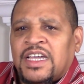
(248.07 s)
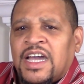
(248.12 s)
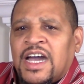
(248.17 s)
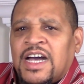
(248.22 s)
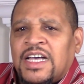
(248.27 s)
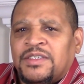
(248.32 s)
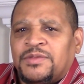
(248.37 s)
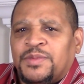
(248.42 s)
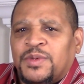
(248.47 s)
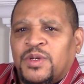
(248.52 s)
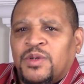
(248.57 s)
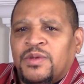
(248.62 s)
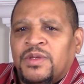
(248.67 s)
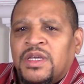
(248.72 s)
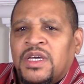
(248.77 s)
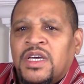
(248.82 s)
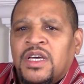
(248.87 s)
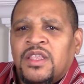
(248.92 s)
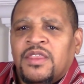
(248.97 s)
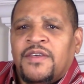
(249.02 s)
gospel,
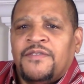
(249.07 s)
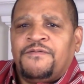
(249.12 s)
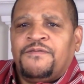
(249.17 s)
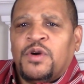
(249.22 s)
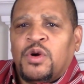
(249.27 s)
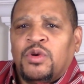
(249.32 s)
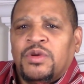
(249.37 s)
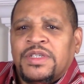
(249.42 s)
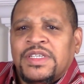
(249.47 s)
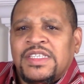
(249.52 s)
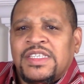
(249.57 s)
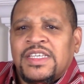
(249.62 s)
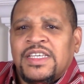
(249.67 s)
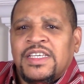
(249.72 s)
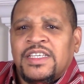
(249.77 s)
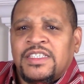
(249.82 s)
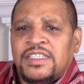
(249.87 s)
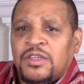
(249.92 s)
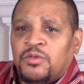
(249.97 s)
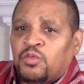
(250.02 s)
the fullness
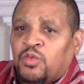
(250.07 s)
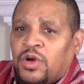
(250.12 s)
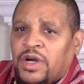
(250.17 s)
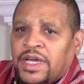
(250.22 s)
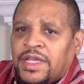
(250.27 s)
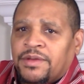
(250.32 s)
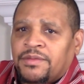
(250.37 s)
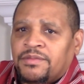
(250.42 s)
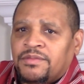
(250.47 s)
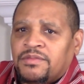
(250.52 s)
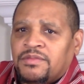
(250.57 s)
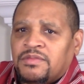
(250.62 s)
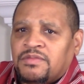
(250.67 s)
is in what?